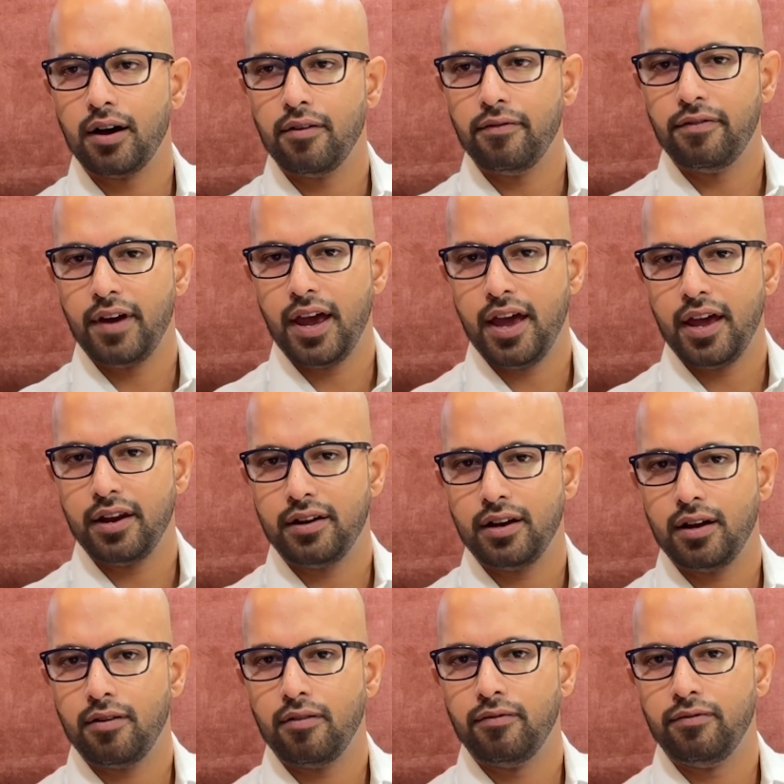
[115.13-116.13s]
where
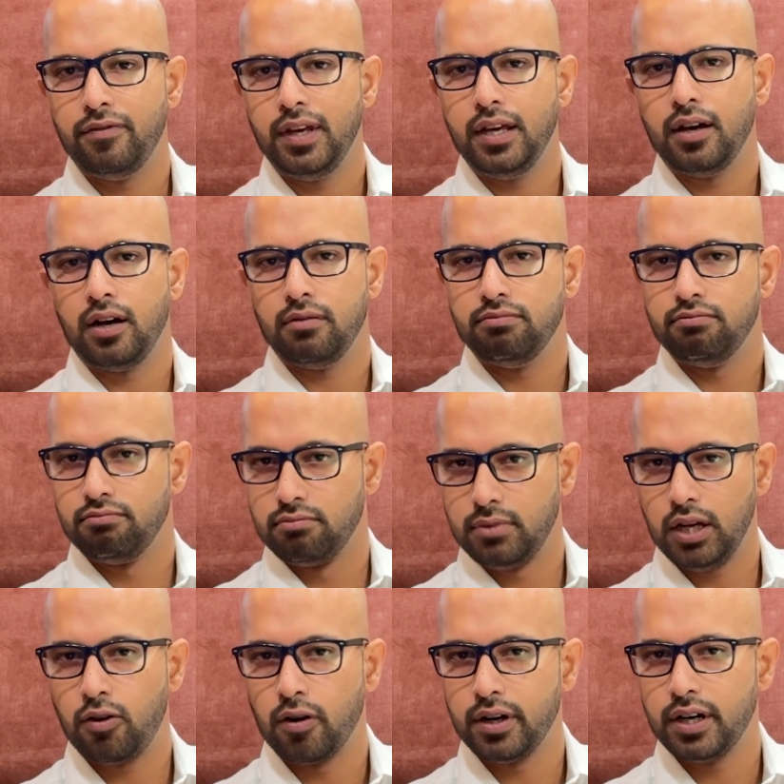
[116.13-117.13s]

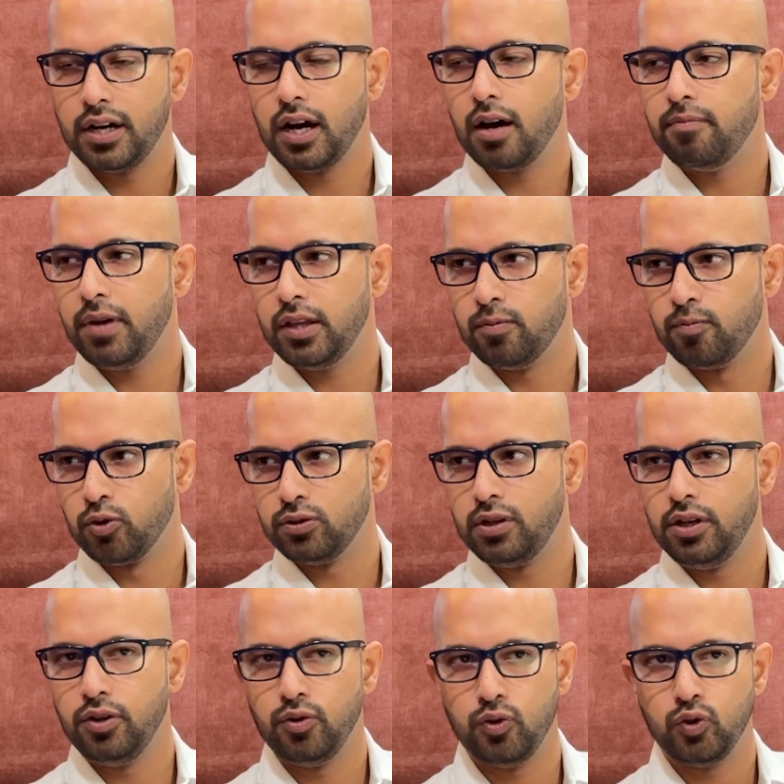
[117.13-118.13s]
the Content Hub is
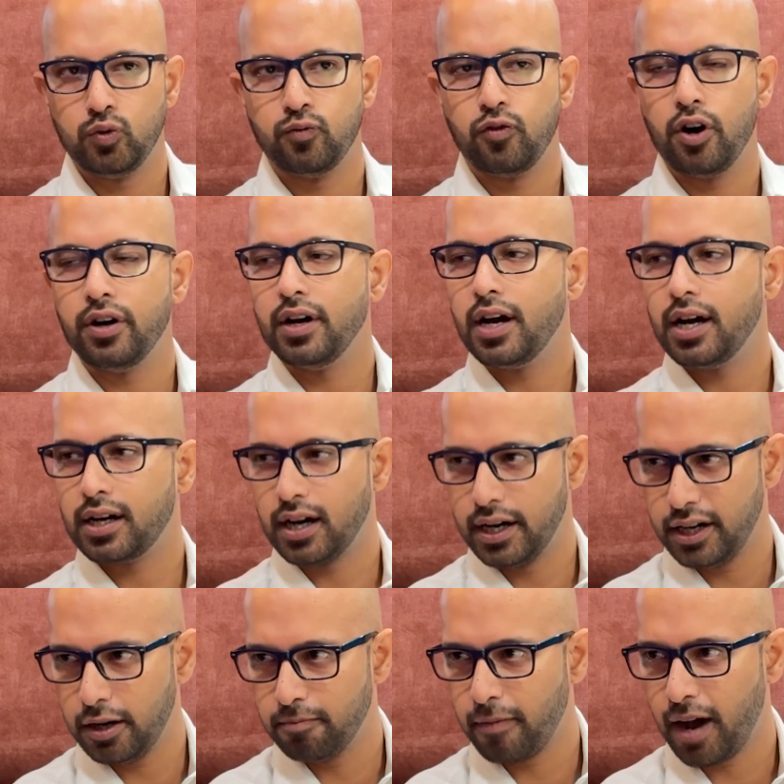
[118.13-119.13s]
mostly used for
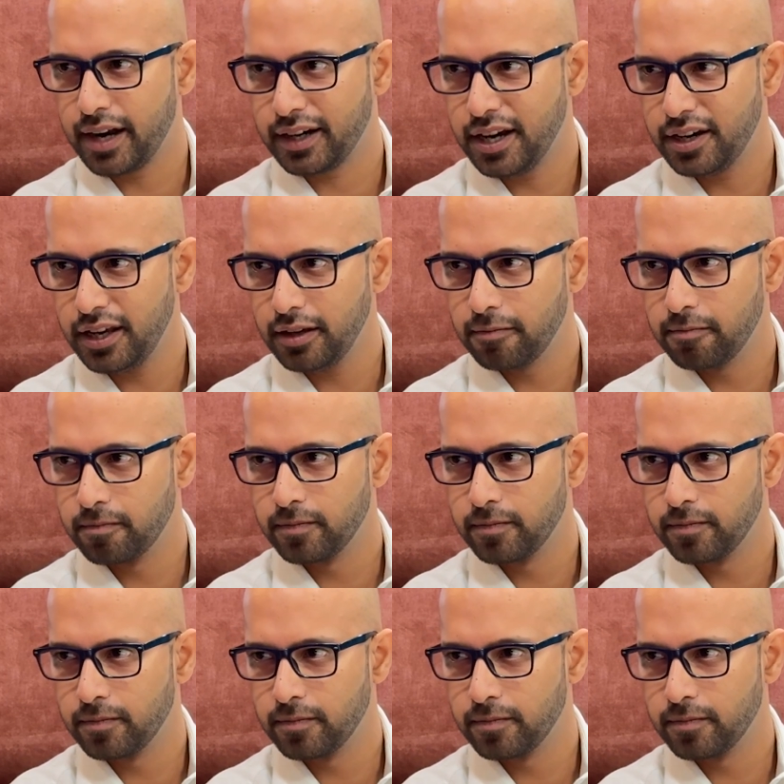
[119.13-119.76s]
content marketing.